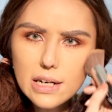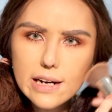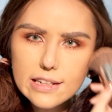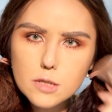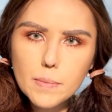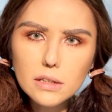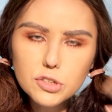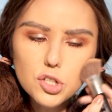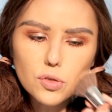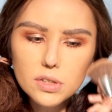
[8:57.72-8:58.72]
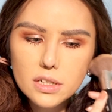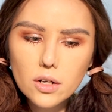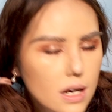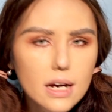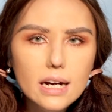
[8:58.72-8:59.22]
Smell too, you know.
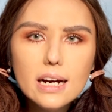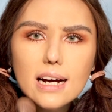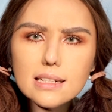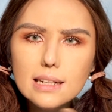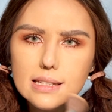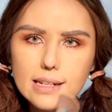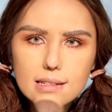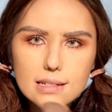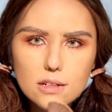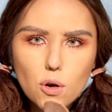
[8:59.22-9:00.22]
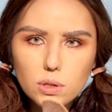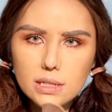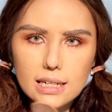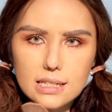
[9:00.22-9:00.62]
It has that sexy coconutty